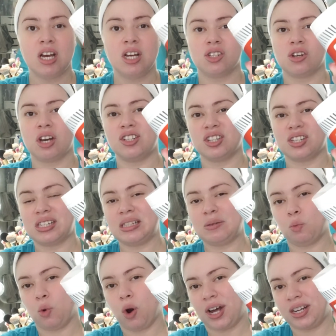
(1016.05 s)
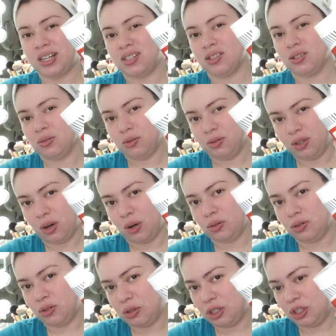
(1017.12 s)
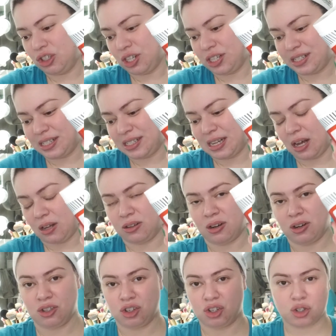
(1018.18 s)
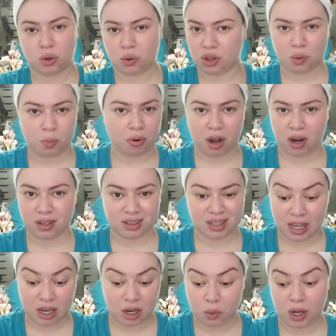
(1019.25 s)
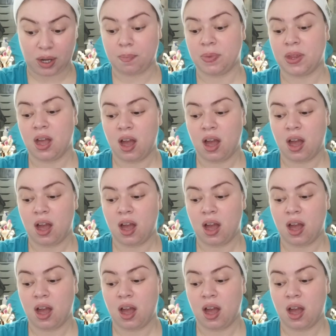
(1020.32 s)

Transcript: So I just wanted to, you know, do the justice out there and just show you the product anyway.